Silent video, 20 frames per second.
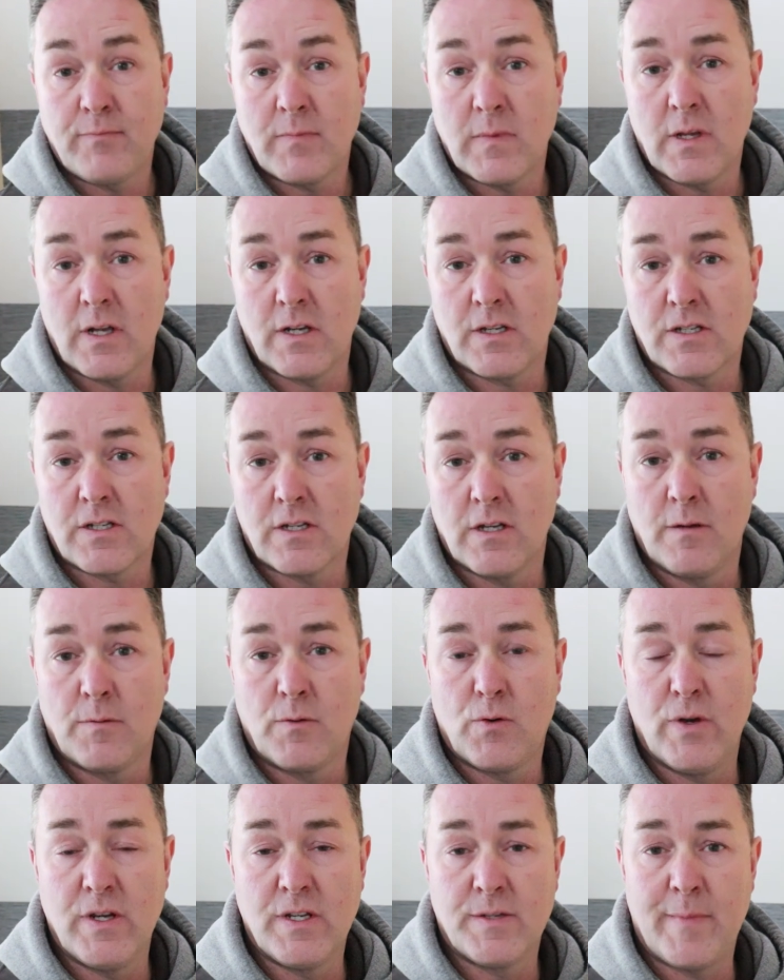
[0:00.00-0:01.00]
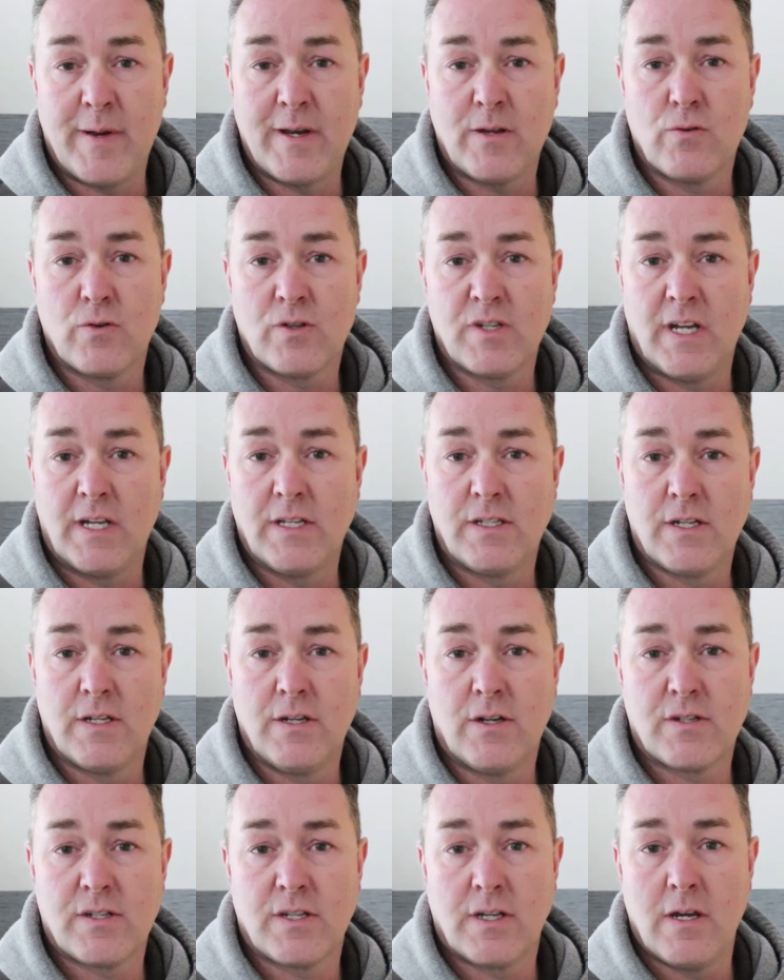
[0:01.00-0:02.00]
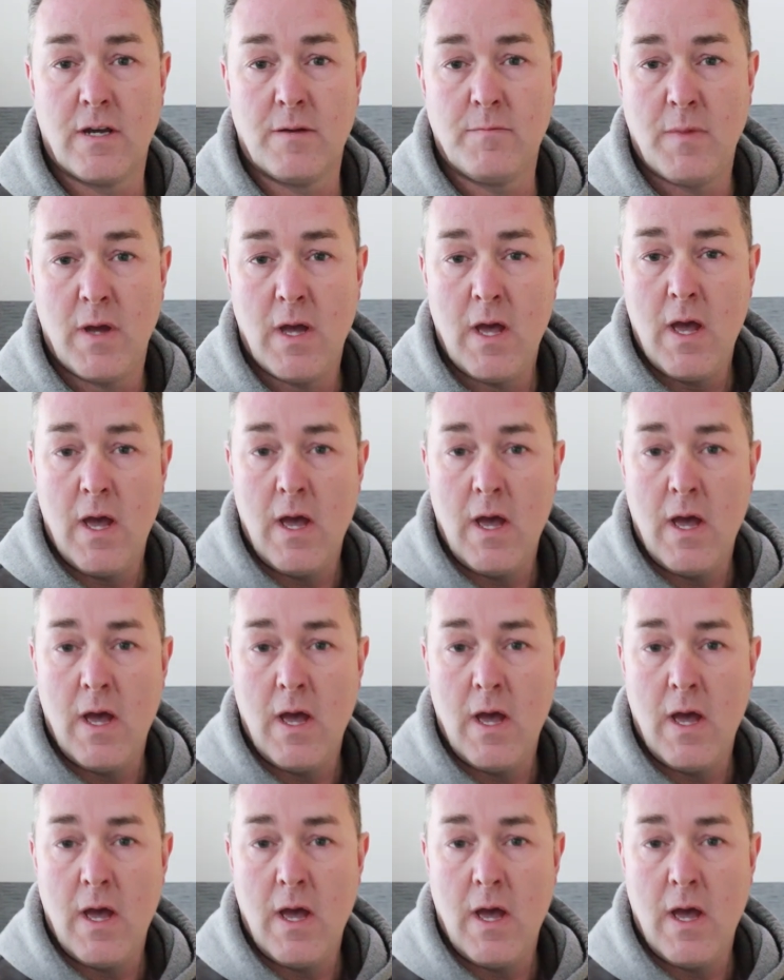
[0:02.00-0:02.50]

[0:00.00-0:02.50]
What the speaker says: that's Queen's Medical Centre, Nottingham.